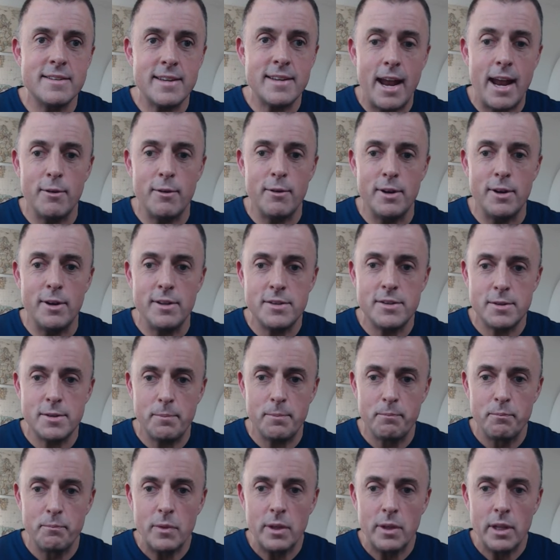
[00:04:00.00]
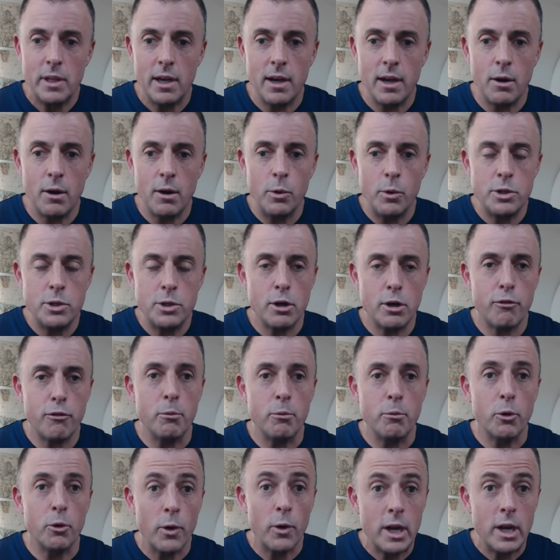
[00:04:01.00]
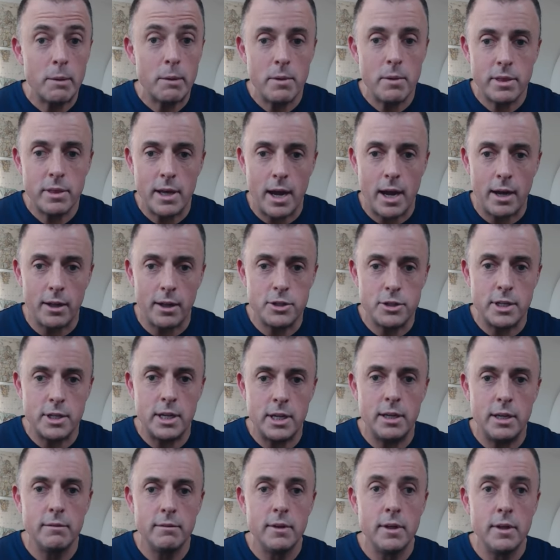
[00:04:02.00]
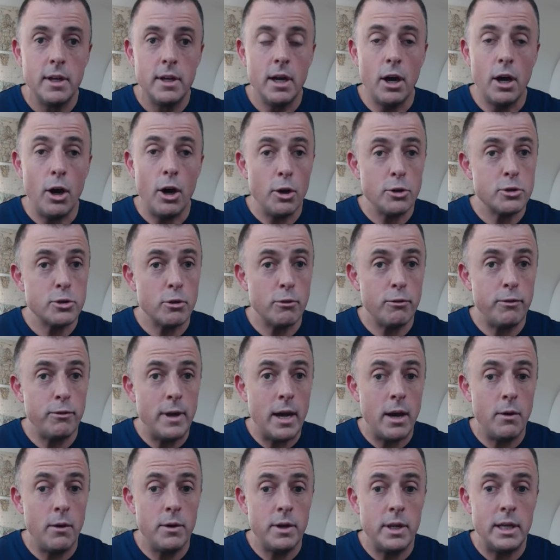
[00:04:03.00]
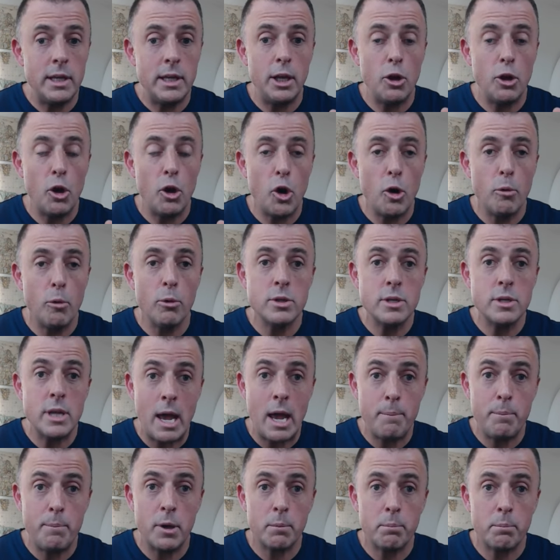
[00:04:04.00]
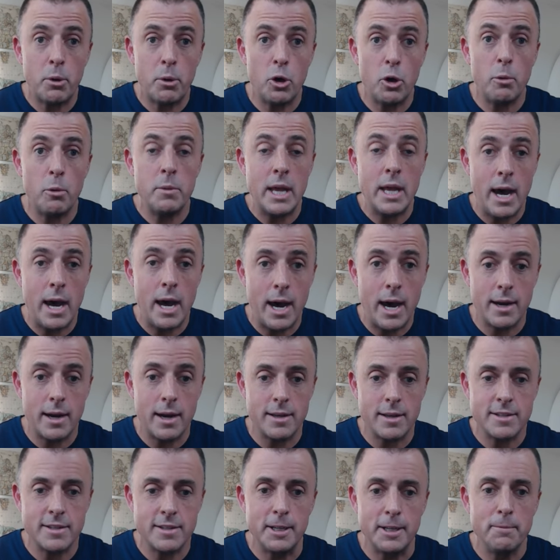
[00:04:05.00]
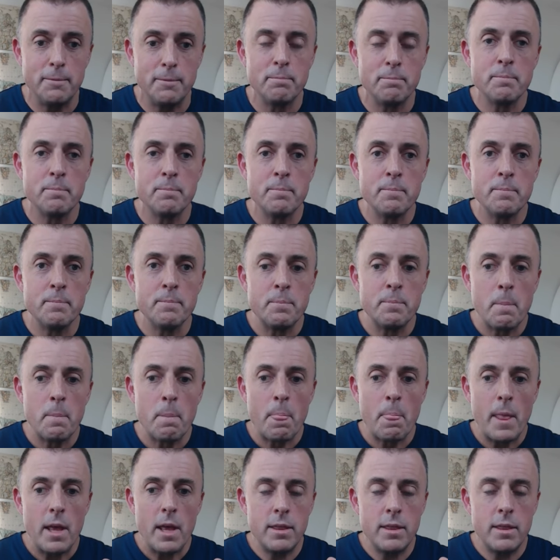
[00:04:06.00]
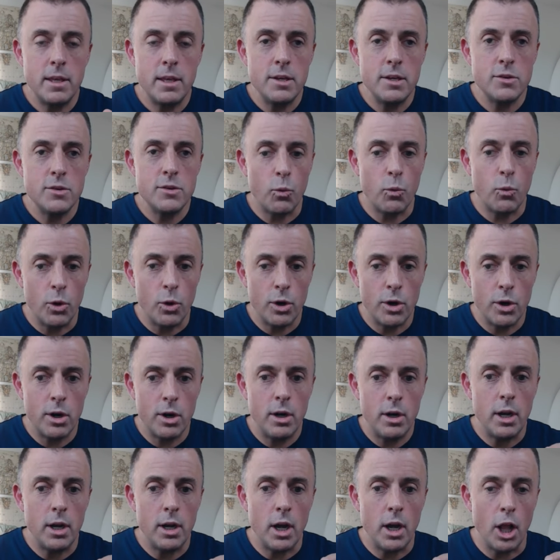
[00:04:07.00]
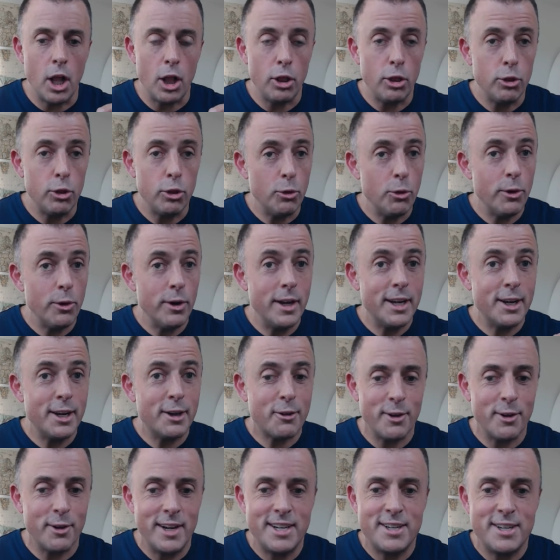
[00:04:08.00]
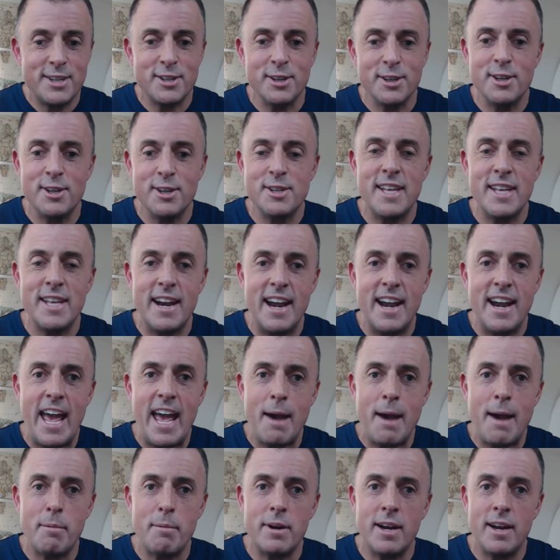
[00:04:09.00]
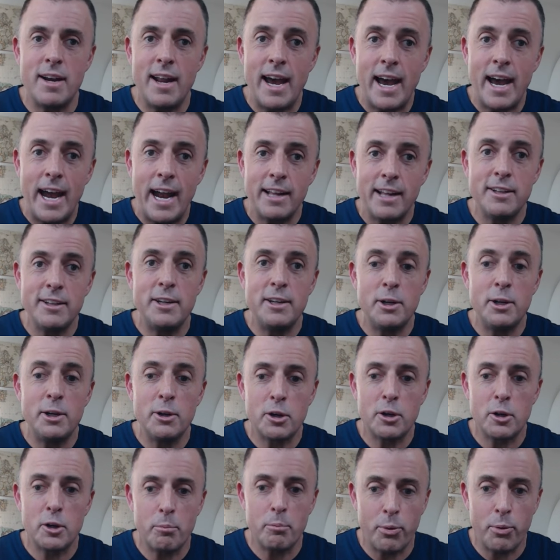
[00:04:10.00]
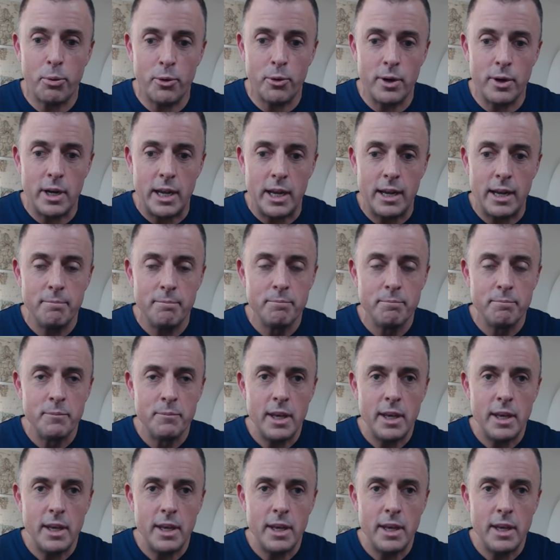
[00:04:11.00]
sirens, which are from Greek mythology, also found in Homer's epic poem, The Odyssey. These were alluring creatures that inhabited an island near Capri,